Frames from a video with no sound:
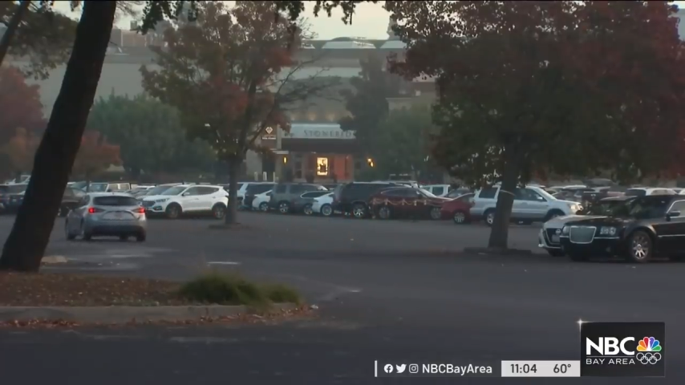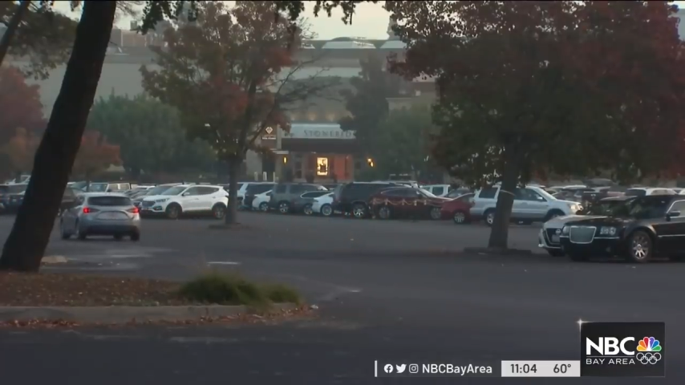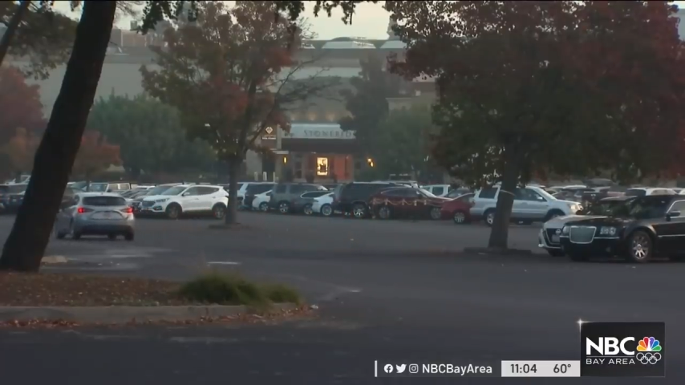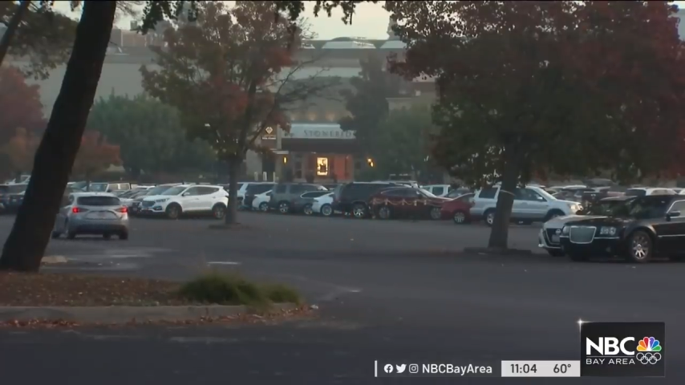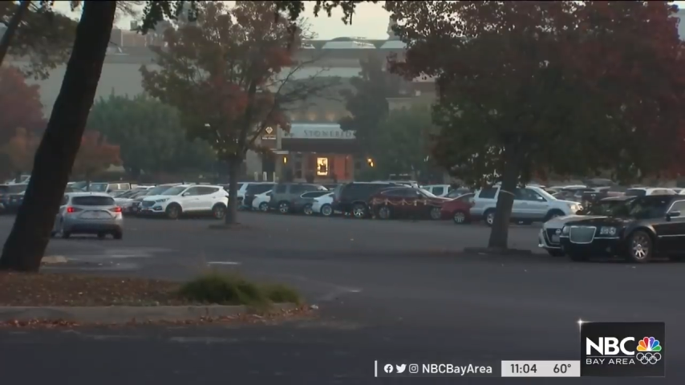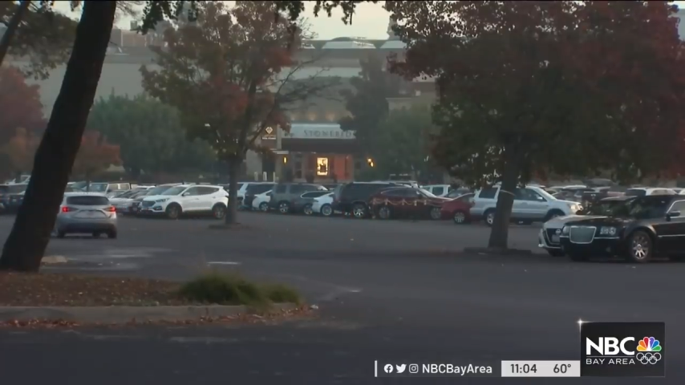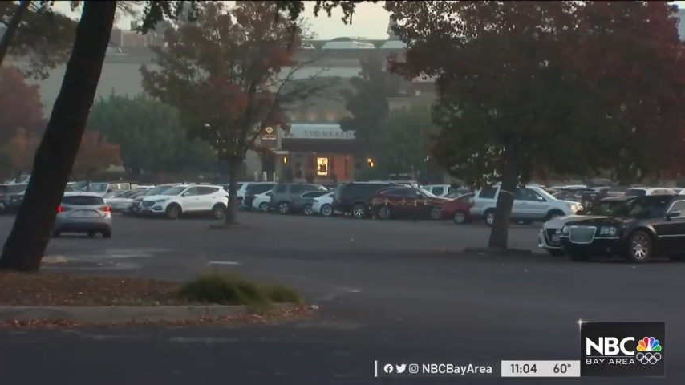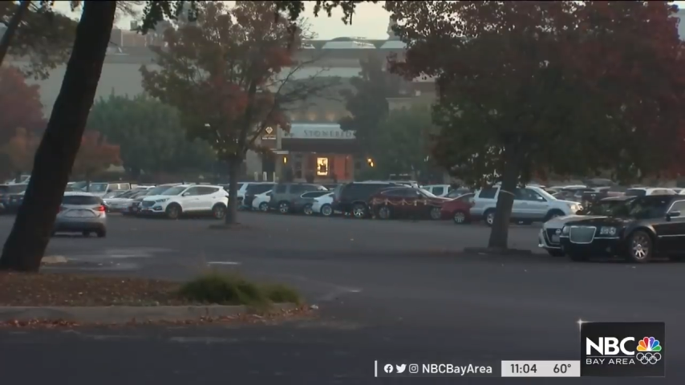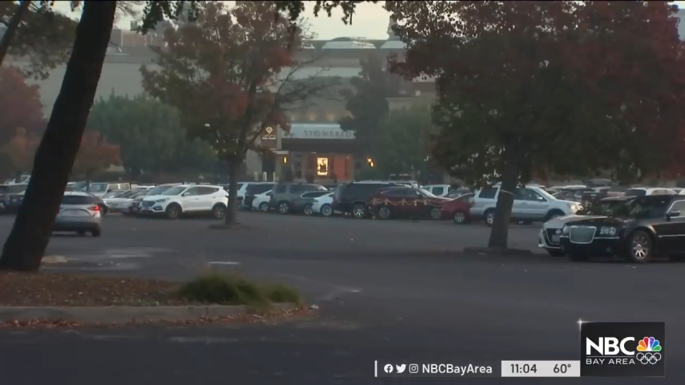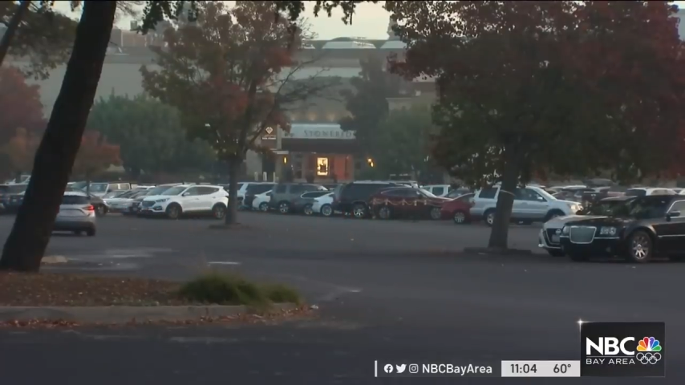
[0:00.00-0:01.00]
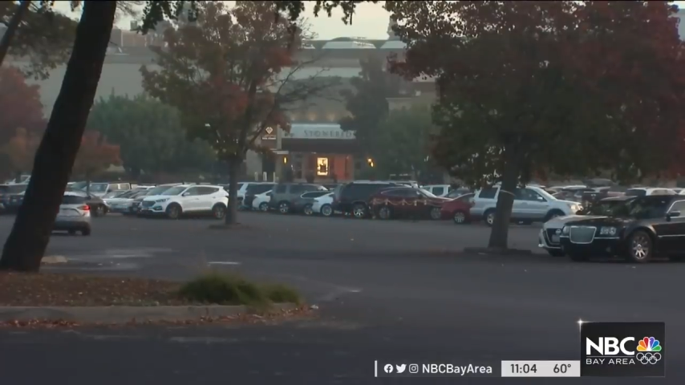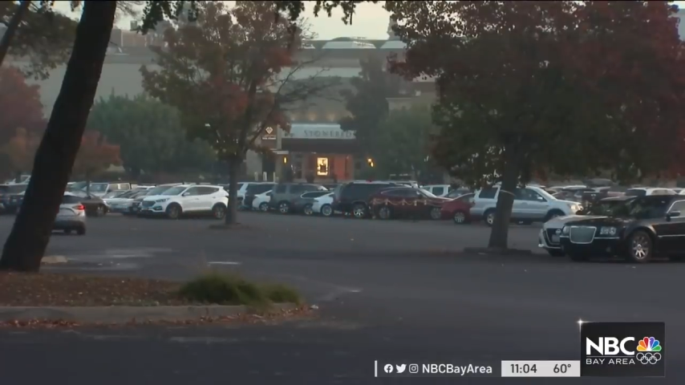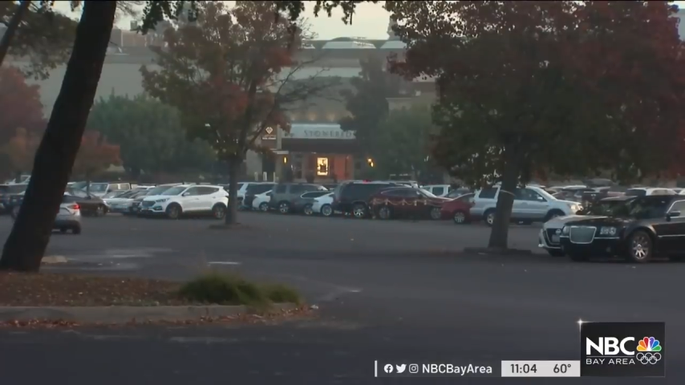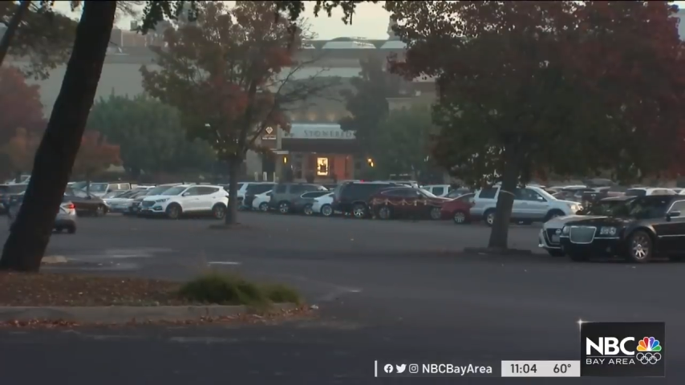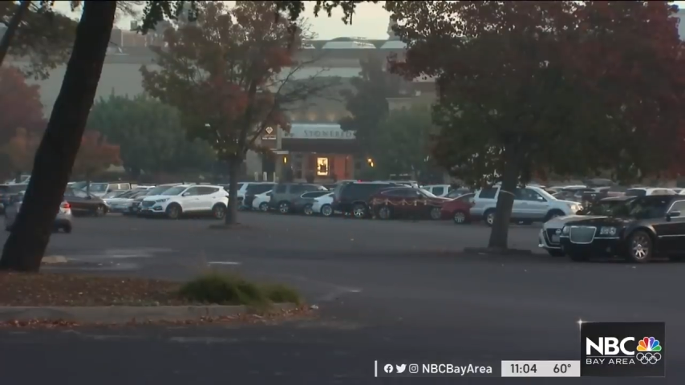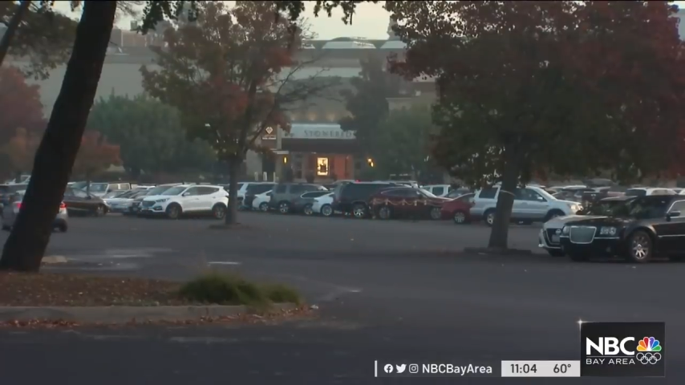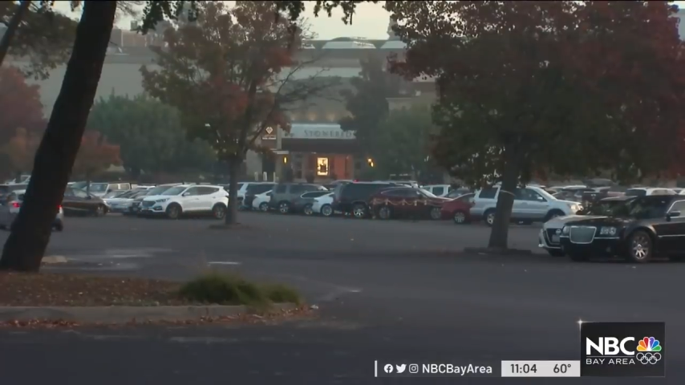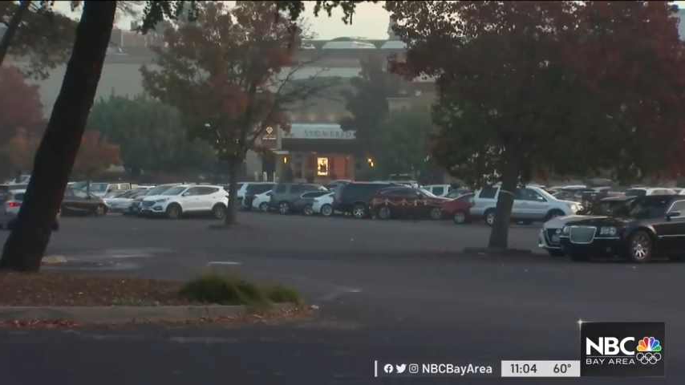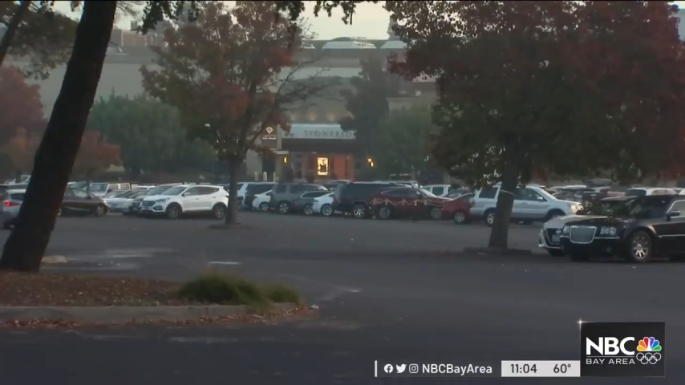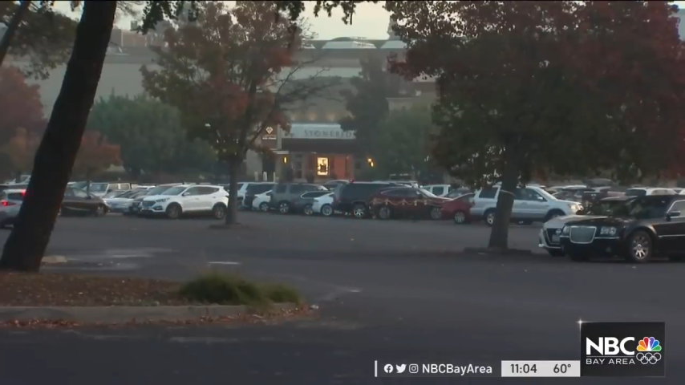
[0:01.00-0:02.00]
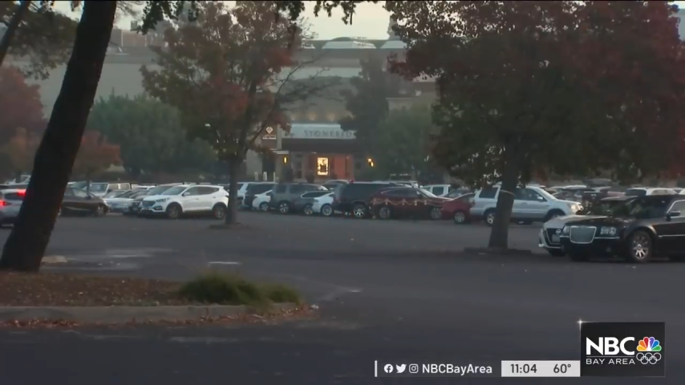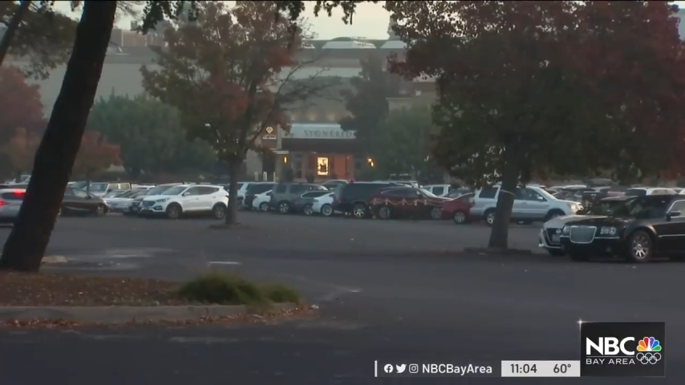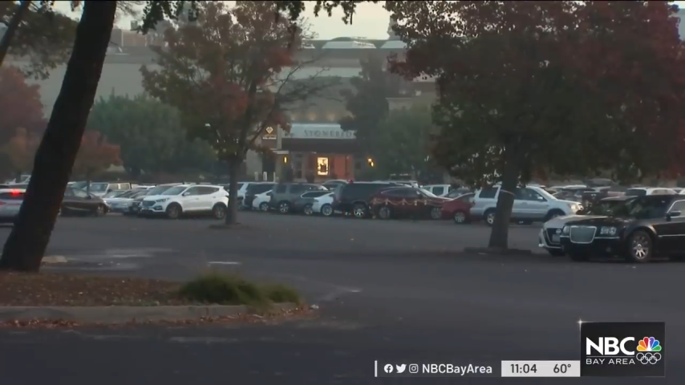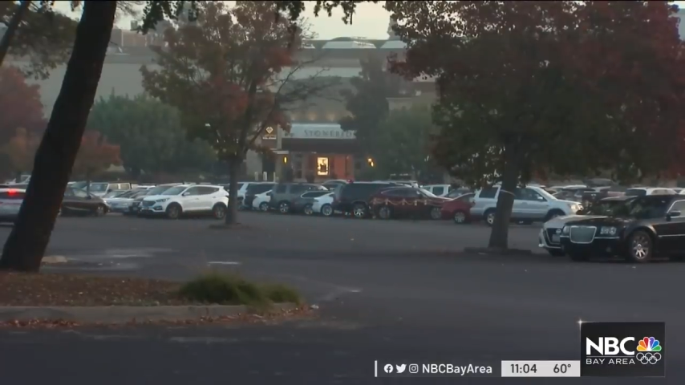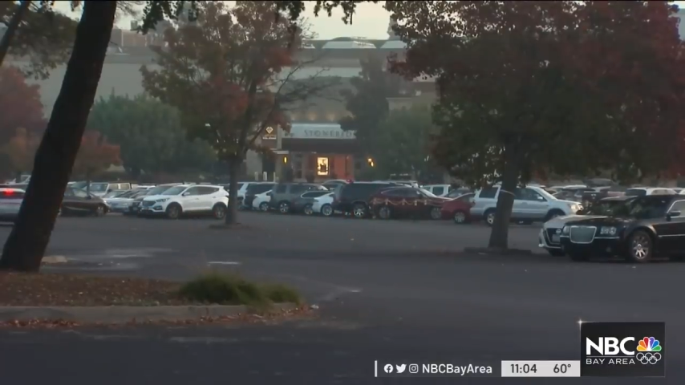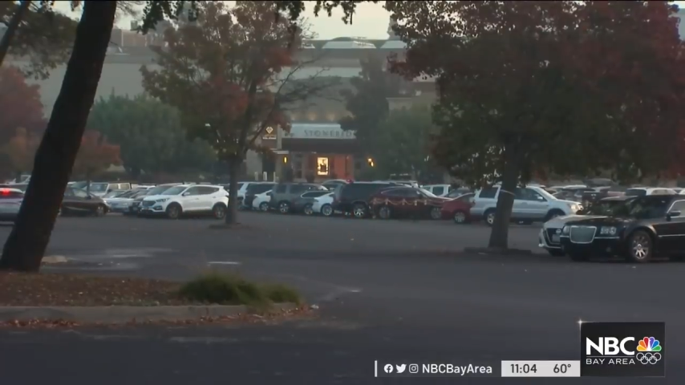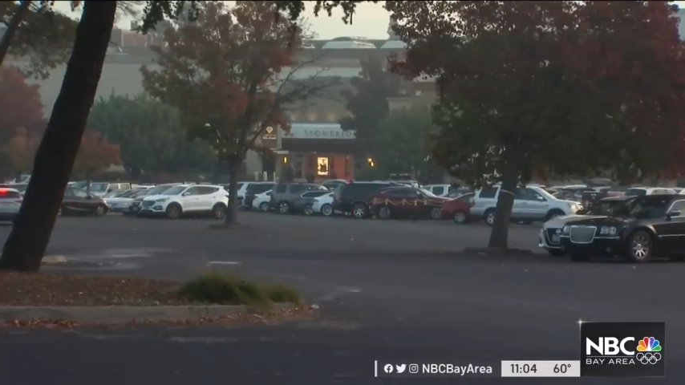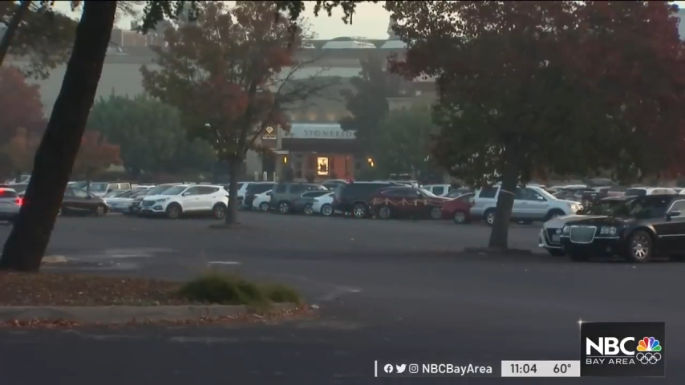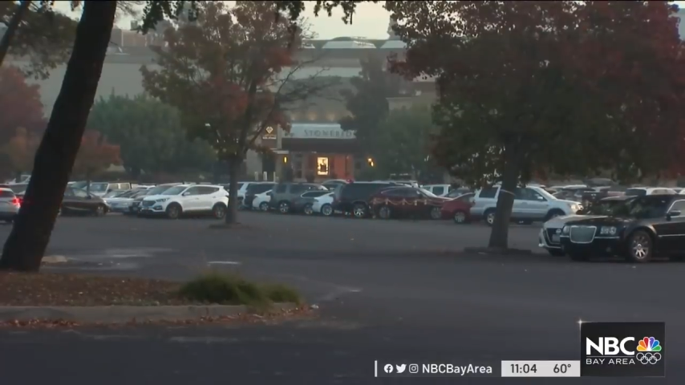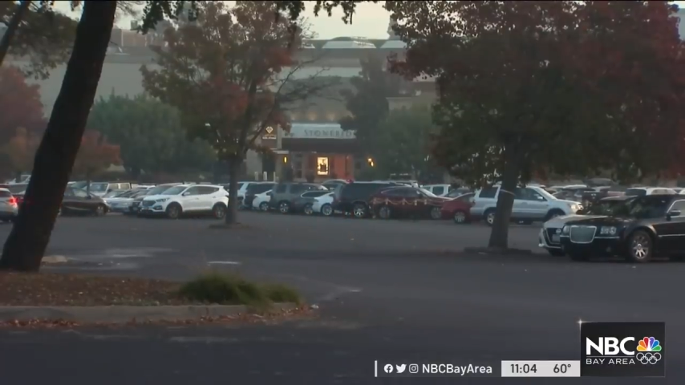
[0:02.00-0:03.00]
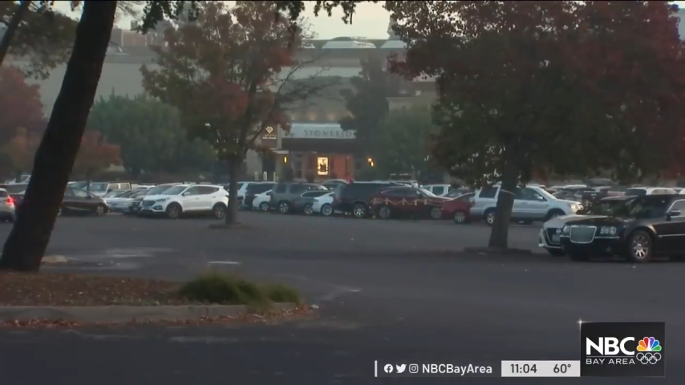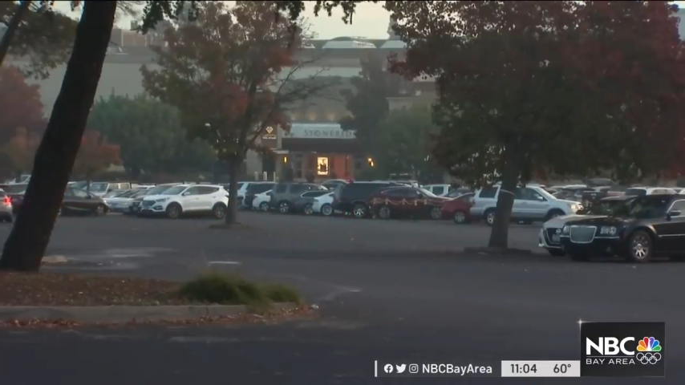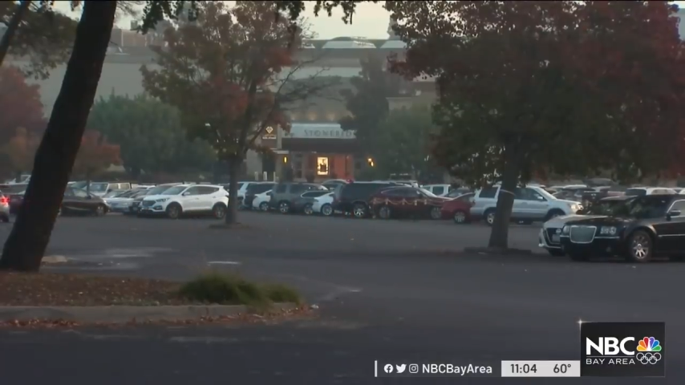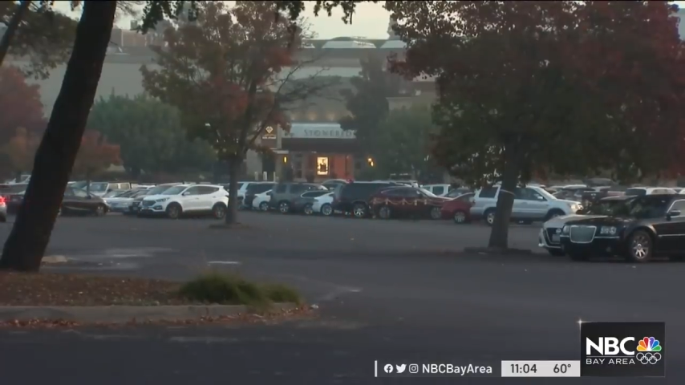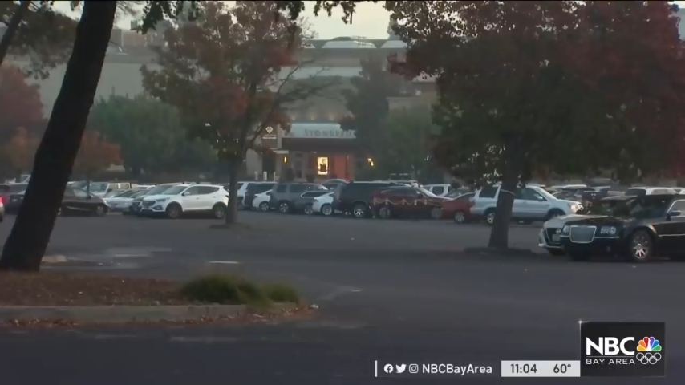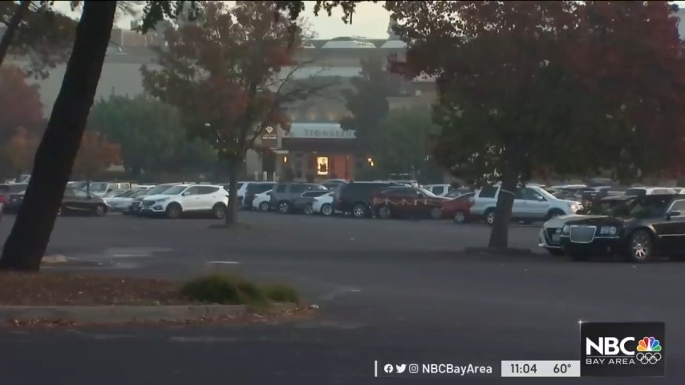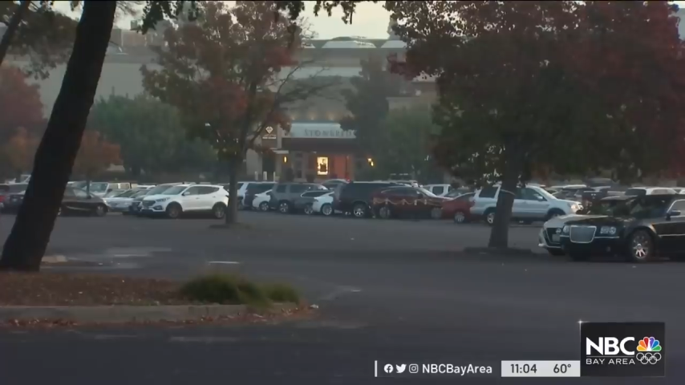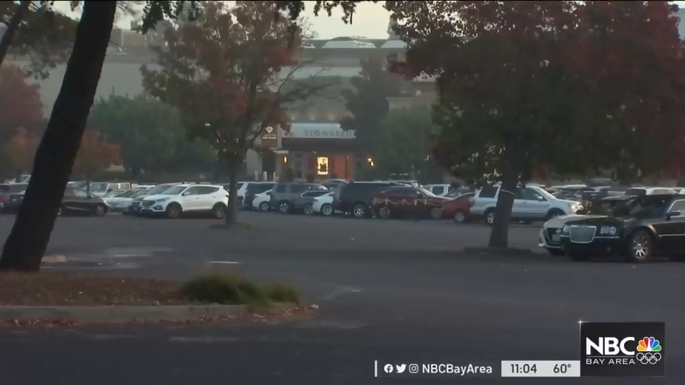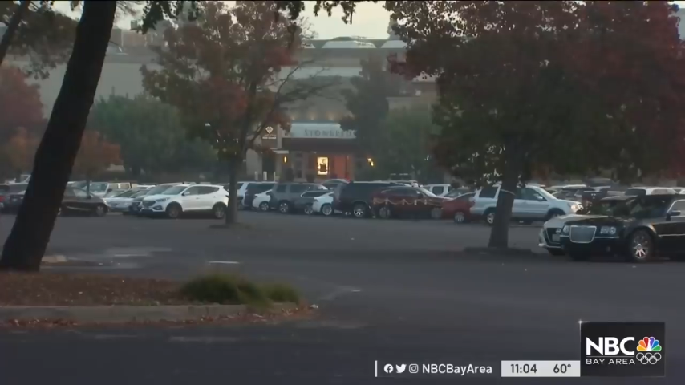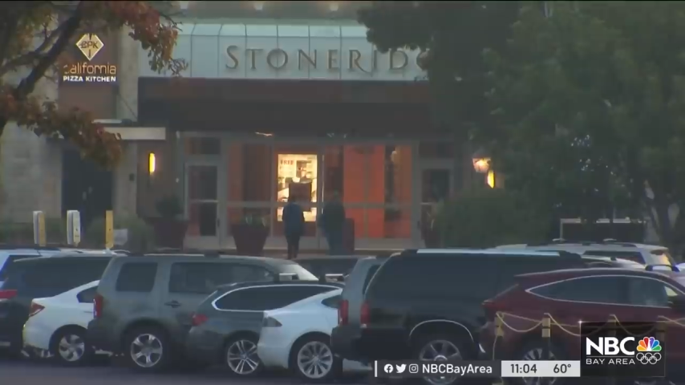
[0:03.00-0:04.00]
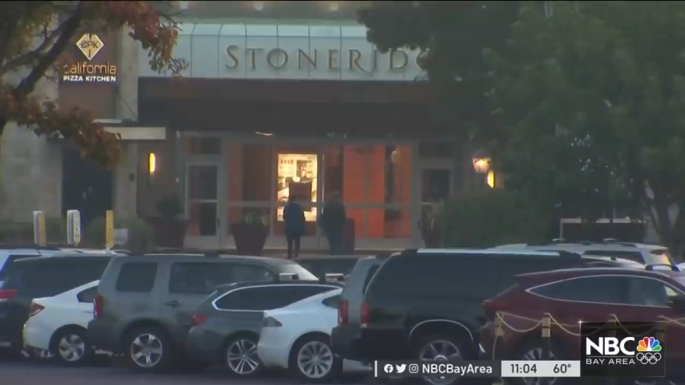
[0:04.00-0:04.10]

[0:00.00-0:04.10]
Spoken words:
(no speaker visible)